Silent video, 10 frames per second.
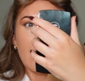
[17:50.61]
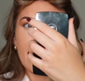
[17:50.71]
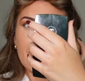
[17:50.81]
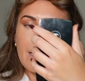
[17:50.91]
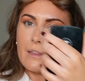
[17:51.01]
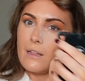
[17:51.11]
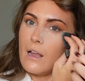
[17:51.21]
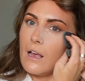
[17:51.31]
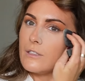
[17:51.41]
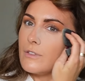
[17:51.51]
I feel like
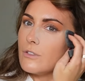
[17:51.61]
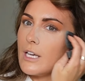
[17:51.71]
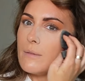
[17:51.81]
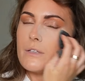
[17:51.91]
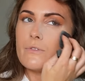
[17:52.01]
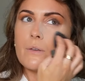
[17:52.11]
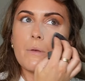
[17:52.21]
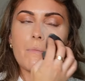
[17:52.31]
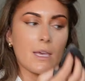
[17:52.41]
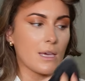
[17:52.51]
the last few times I've done
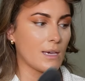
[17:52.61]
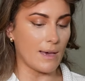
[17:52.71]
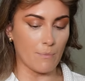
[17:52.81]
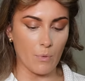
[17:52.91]
my makeup,